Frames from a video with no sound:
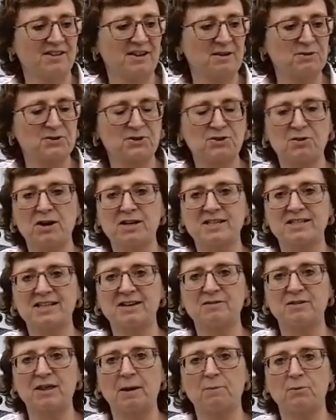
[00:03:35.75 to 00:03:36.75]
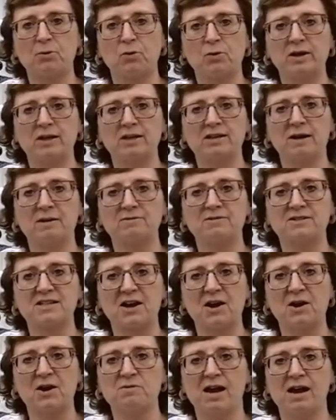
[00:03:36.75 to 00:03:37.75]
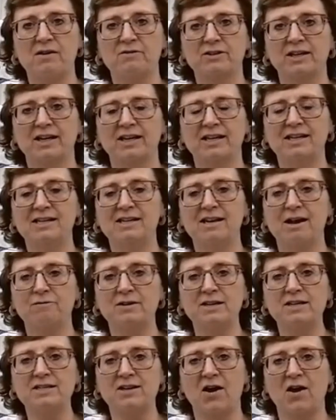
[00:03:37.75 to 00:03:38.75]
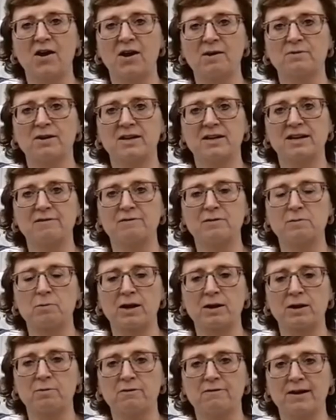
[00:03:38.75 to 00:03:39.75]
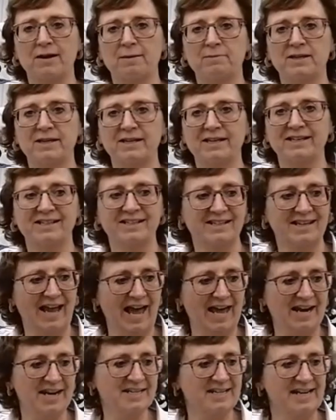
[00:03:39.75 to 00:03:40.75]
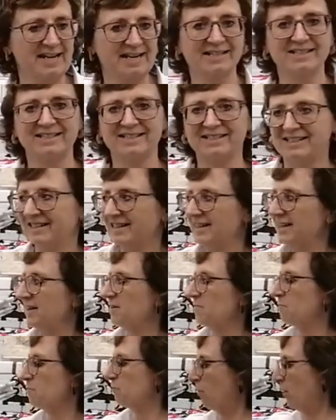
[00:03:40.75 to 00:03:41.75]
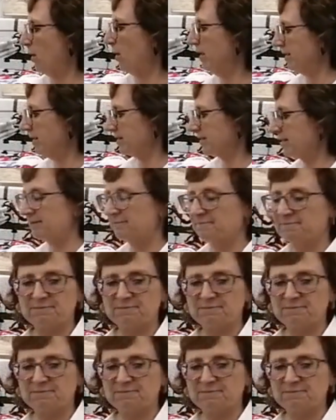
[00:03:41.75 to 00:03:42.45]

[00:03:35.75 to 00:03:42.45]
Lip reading: it was great to hear that, Pauline. And I hope you're having a lovely time and lovely break with family in Canada. Brilliant.